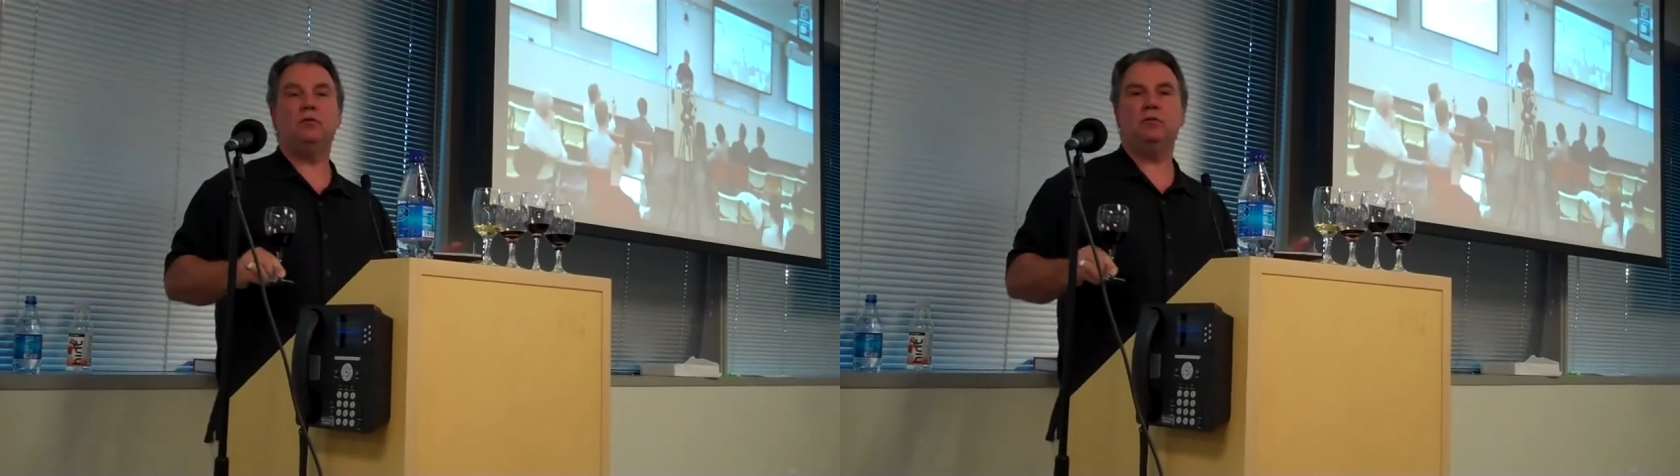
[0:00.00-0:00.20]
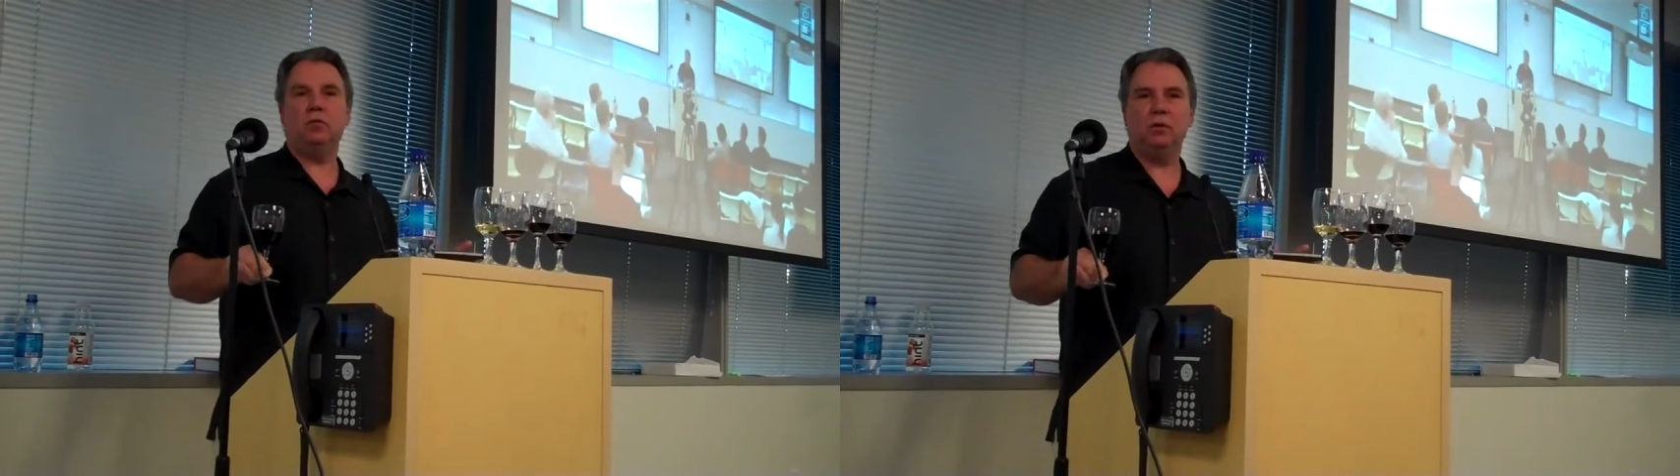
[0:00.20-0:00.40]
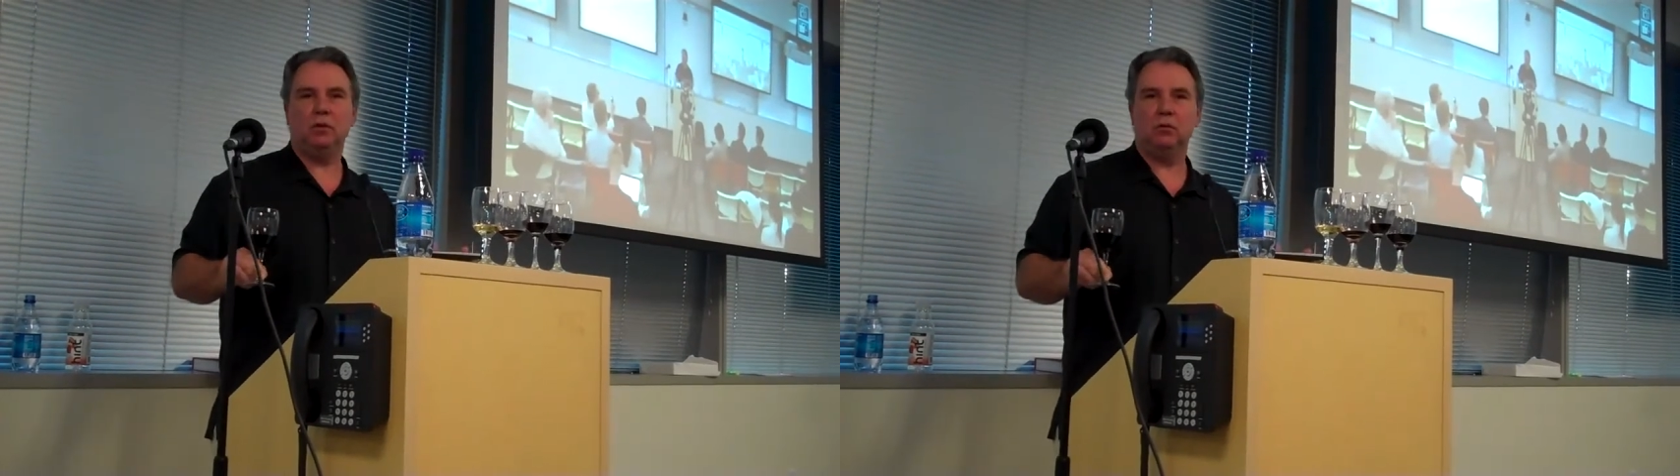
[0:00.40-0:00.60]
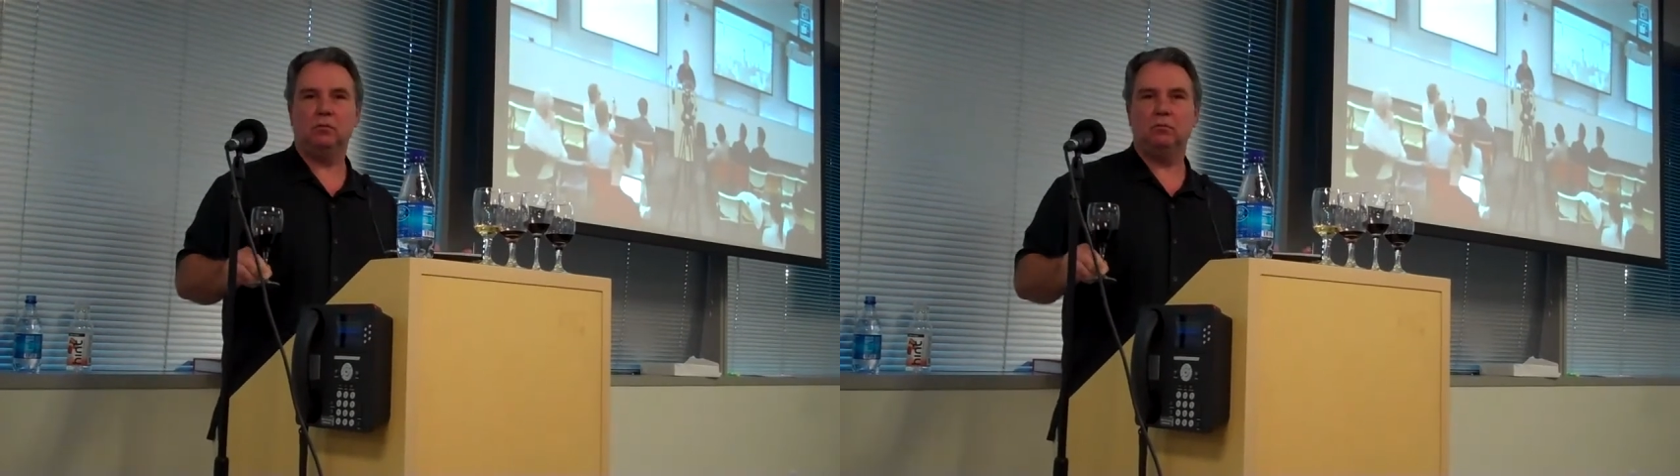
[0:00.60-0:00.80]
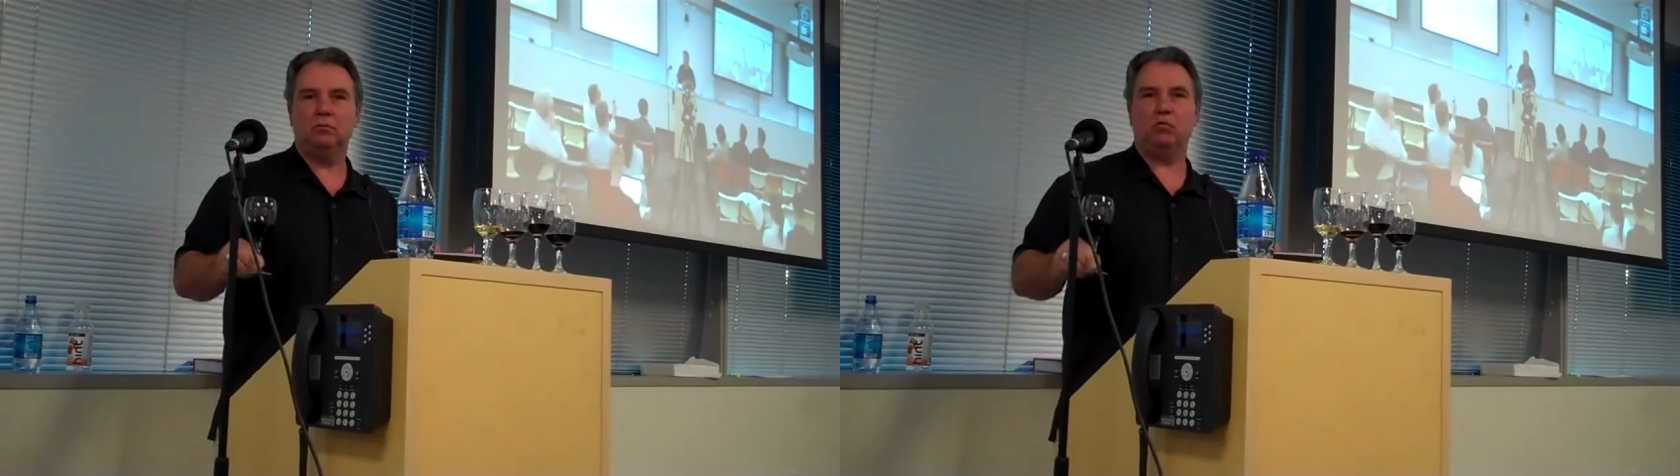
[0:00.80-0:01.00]
Vivigne
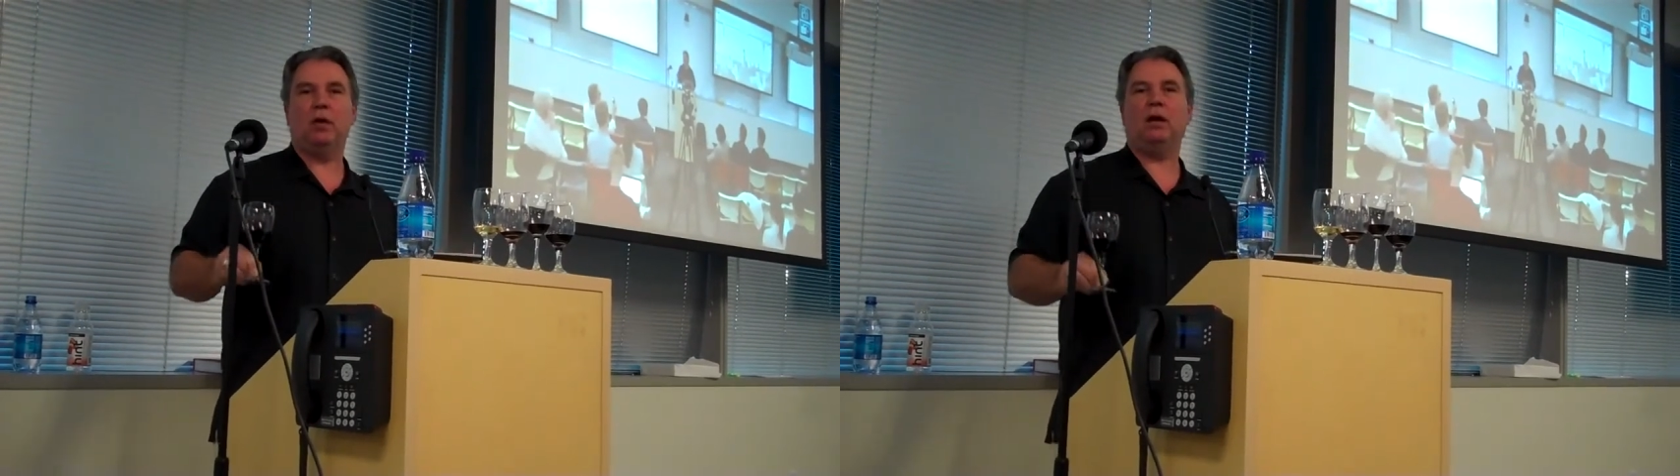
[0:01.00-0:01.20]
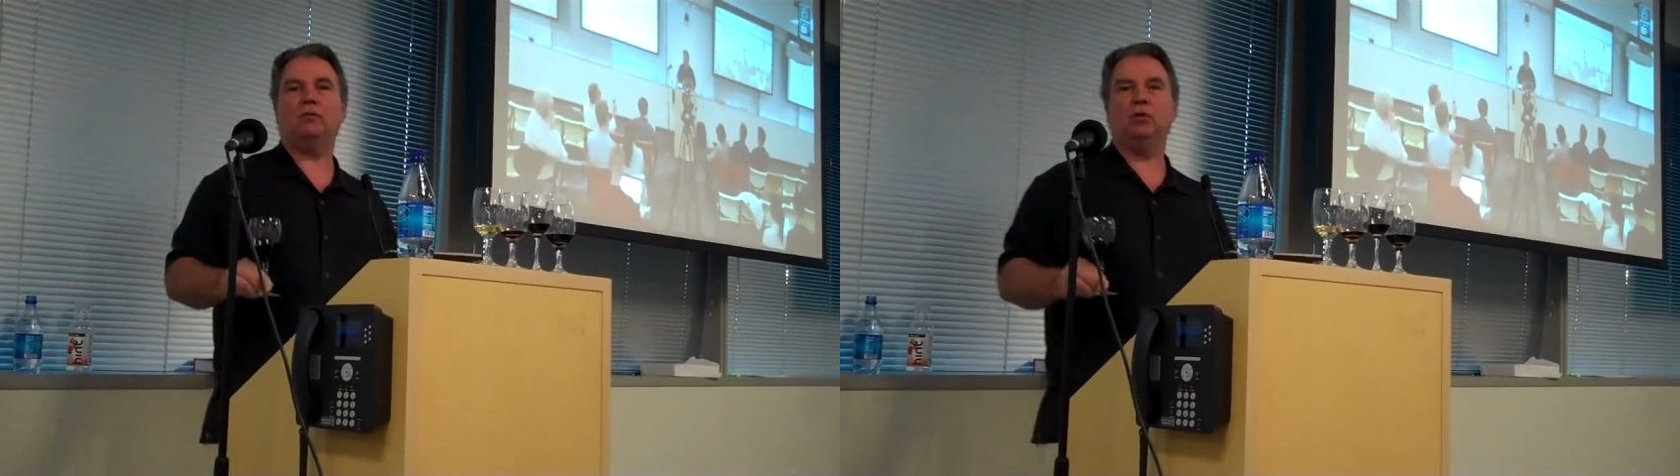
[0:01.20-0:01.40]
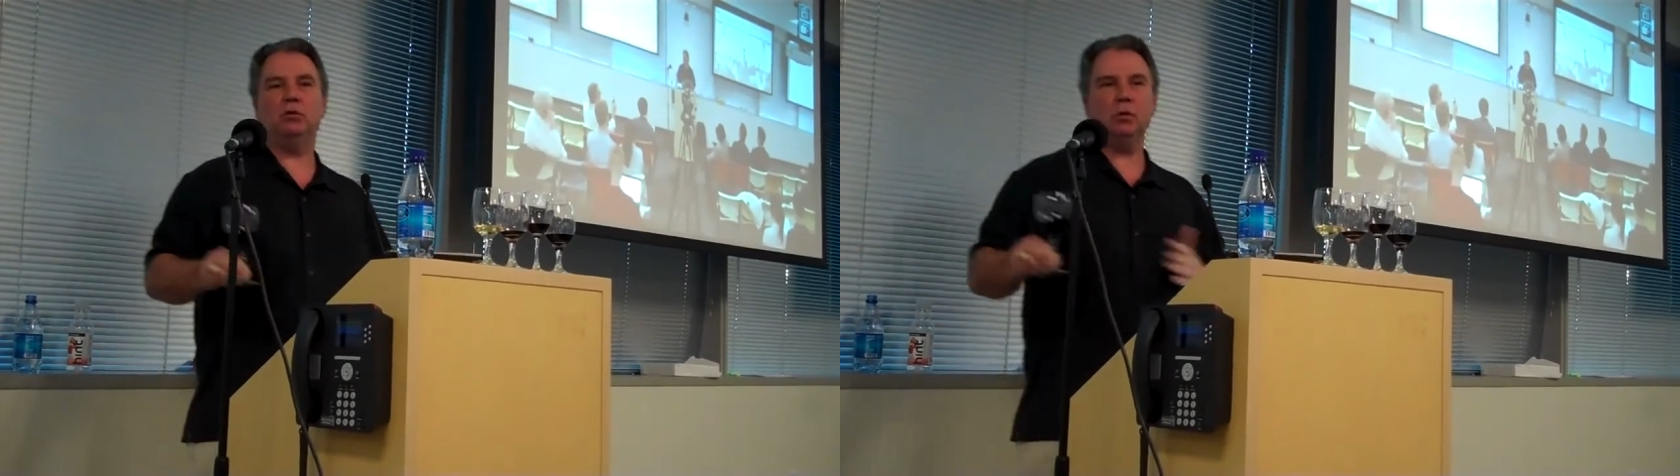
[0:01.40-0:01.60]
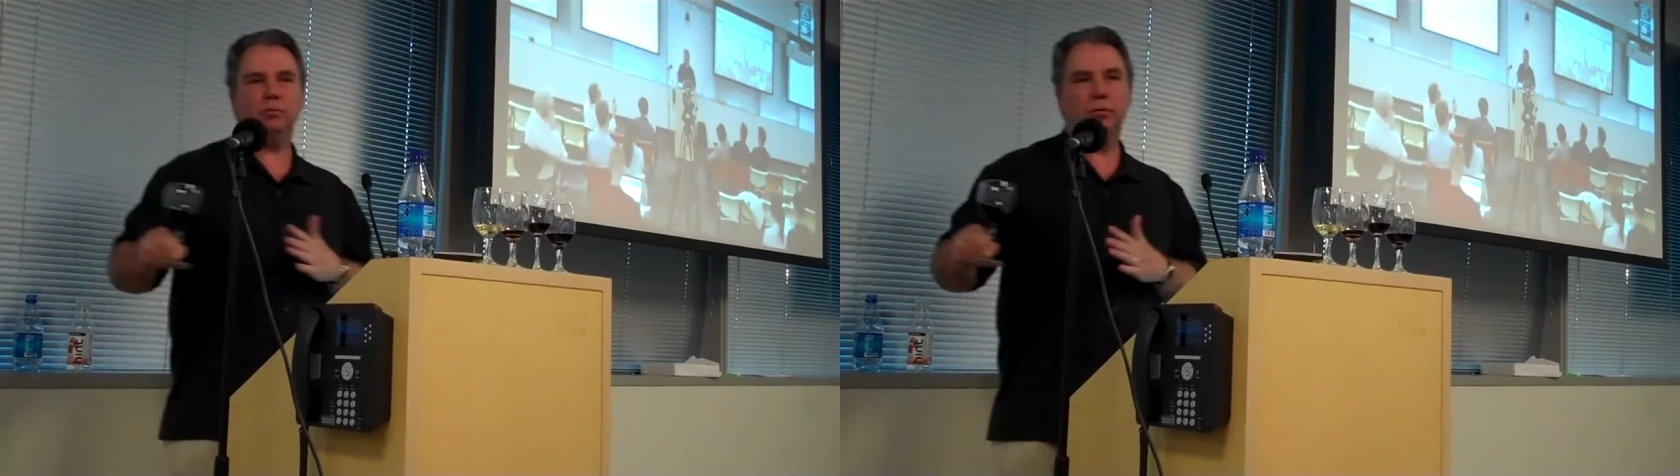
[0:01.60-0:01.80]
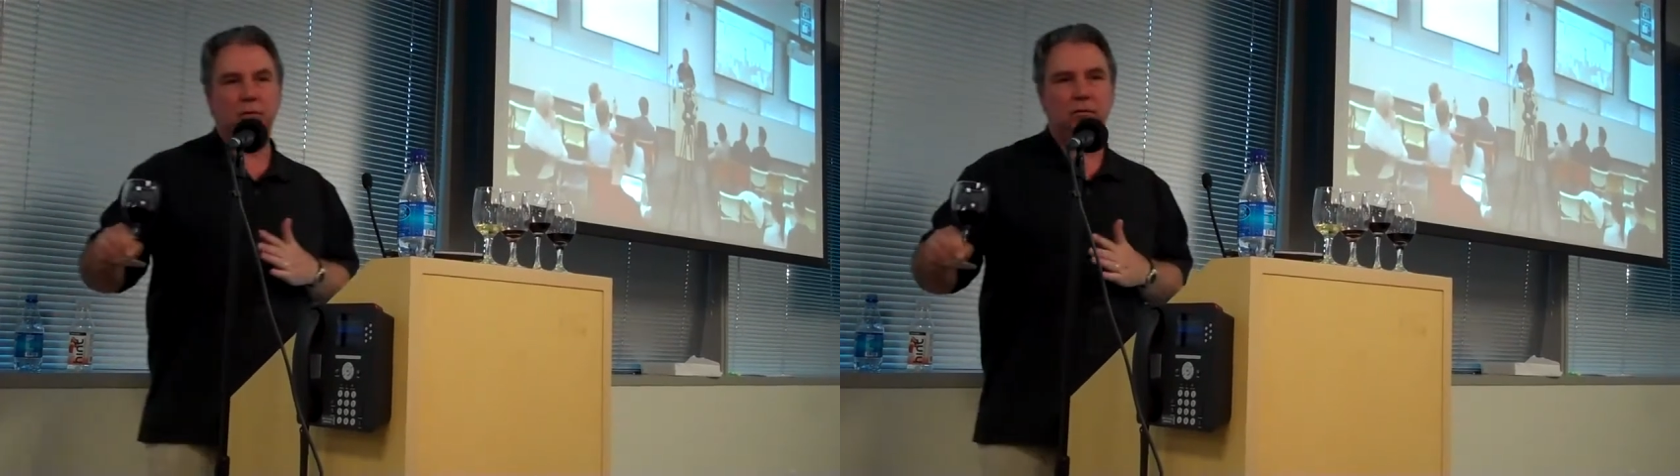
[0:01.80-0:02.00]
we have in Europe.